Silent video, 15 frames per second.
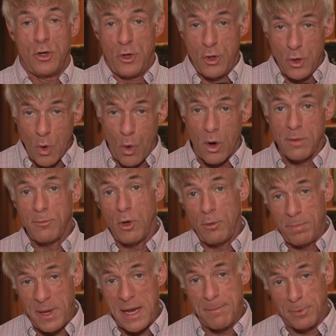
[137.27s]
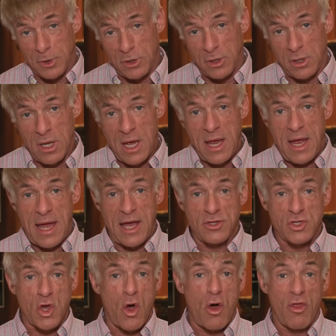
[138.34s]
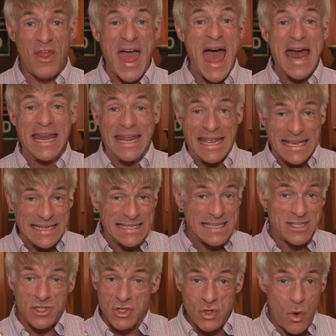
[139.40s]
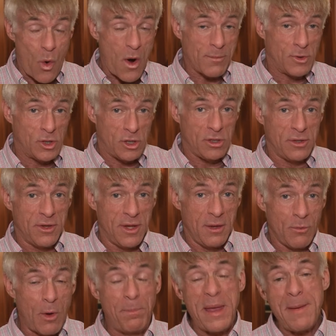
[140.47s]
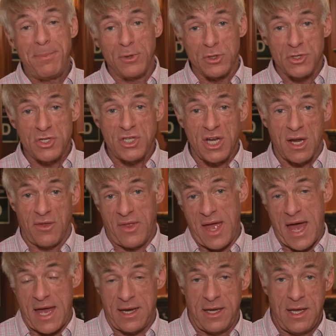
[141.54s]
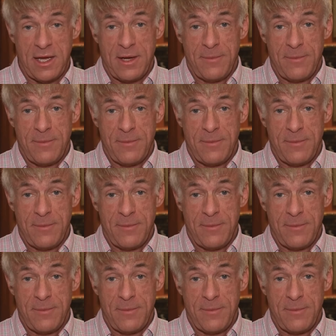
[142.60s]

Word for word: normal people as all that is is normal, well, people are sick of that.